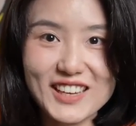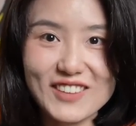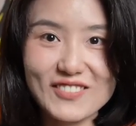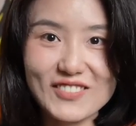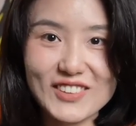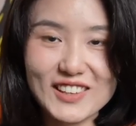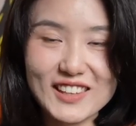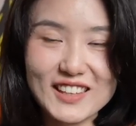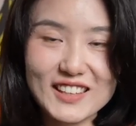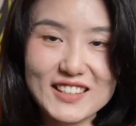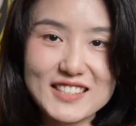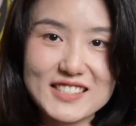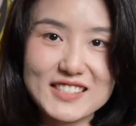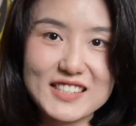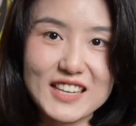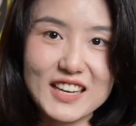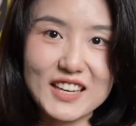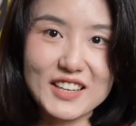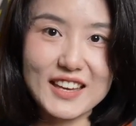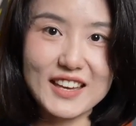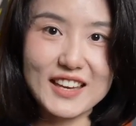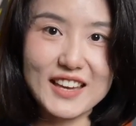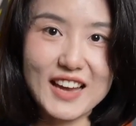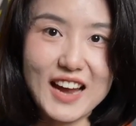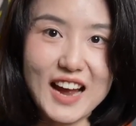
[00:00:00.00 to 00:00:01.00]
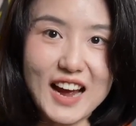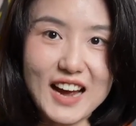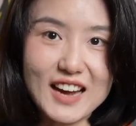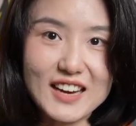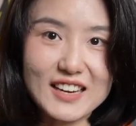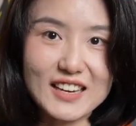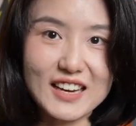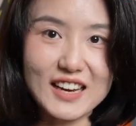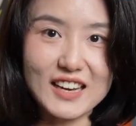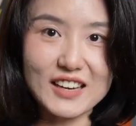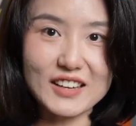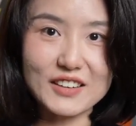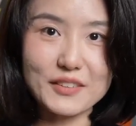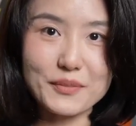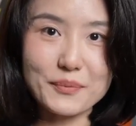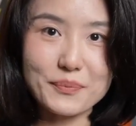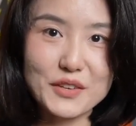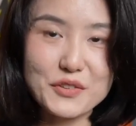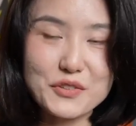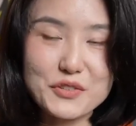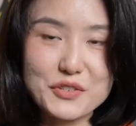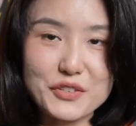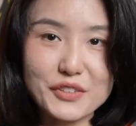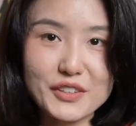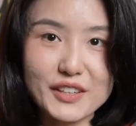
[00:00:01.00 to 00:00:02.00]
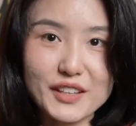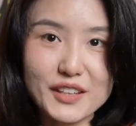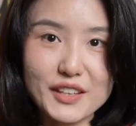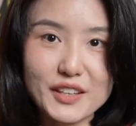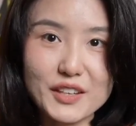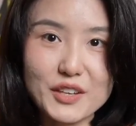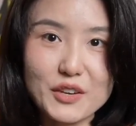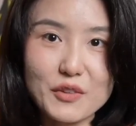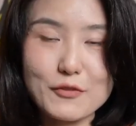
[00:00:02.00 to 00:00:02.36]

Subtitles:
because in Hong Kong, usually